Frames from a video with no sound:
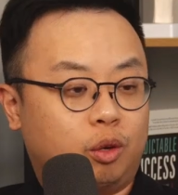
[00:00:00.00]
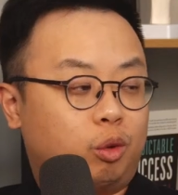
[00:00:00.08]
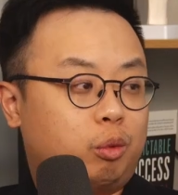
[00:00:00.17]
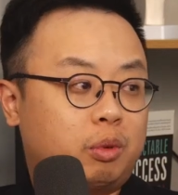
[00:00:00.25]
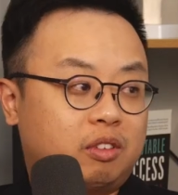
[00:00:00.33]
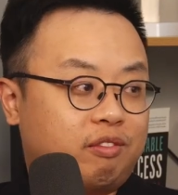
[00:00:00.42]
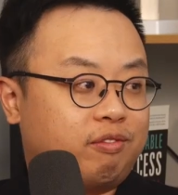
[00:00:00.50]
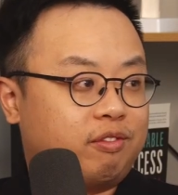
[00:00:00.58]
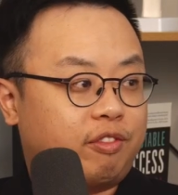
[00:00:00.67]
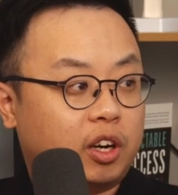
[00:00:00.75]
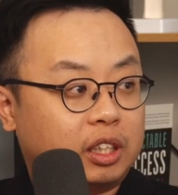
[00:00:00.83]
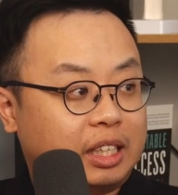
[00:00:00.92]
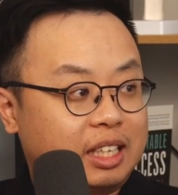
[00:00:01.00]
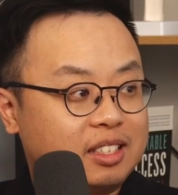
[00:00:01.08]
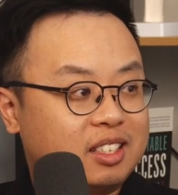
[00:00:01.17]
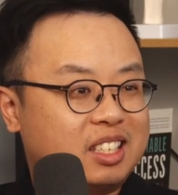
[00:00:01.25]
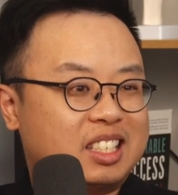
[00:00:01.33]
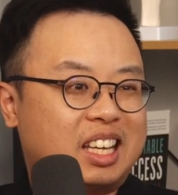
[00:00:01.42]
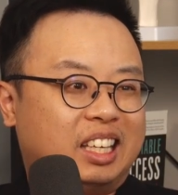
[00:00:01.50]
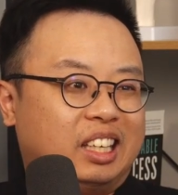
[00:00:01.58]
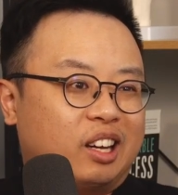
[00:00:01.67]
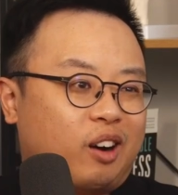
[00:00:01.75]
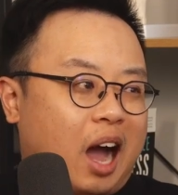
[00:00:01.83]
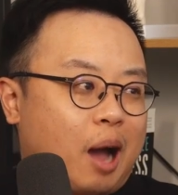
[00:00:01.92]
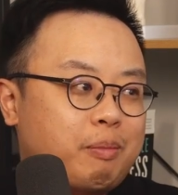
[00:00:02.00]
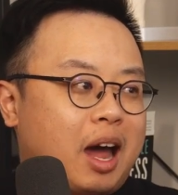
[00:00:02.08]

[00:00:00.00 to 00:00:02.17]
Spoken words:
would have been fairly easy to say, I'm